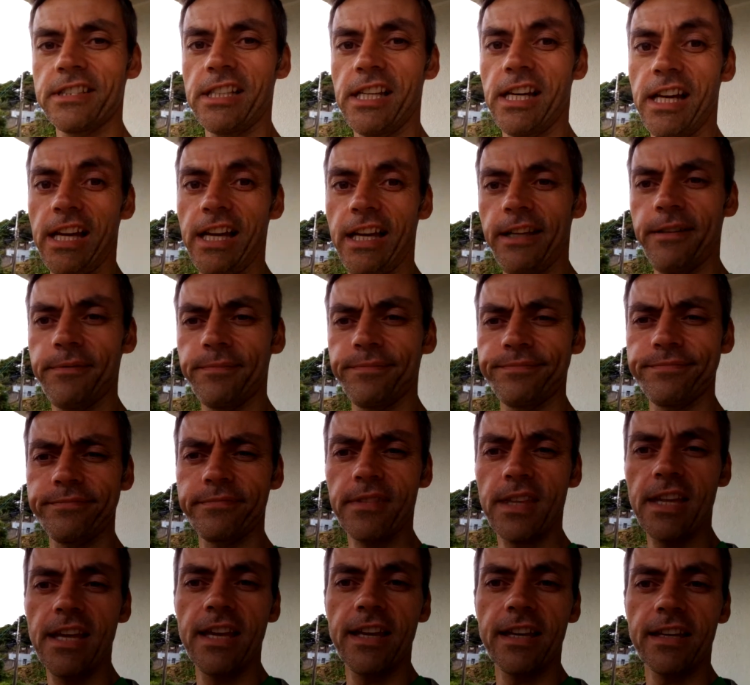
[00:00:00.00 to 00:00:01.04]
Aye.
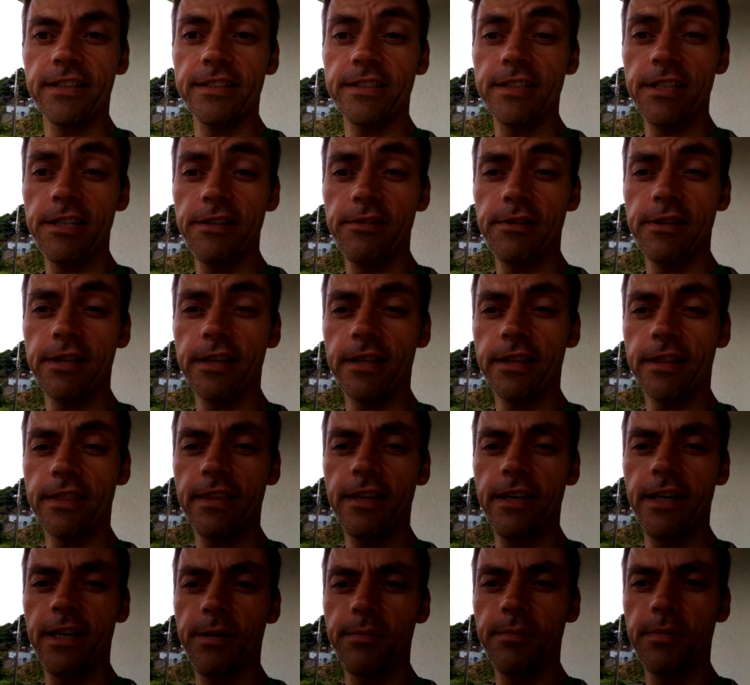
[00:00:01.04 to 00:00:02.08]
Continuing the
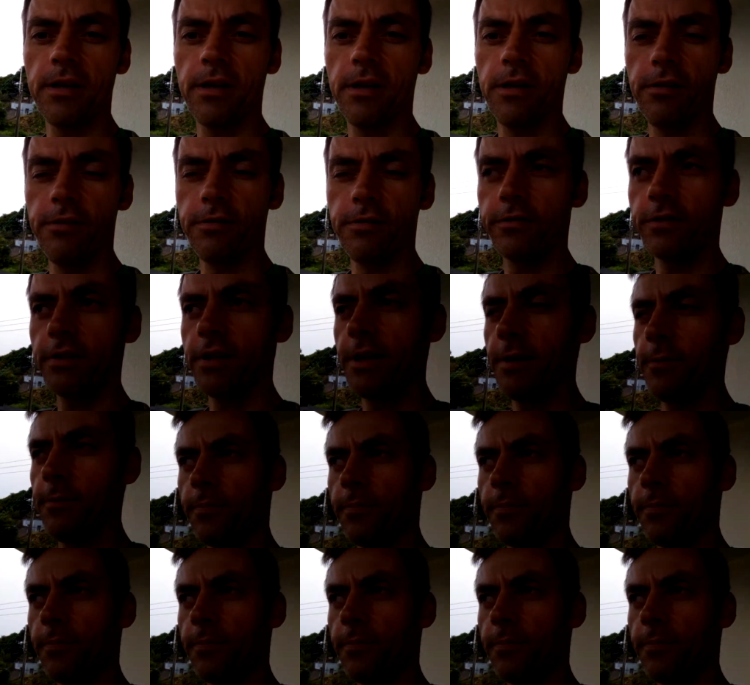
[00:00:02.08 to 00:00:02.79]
theme of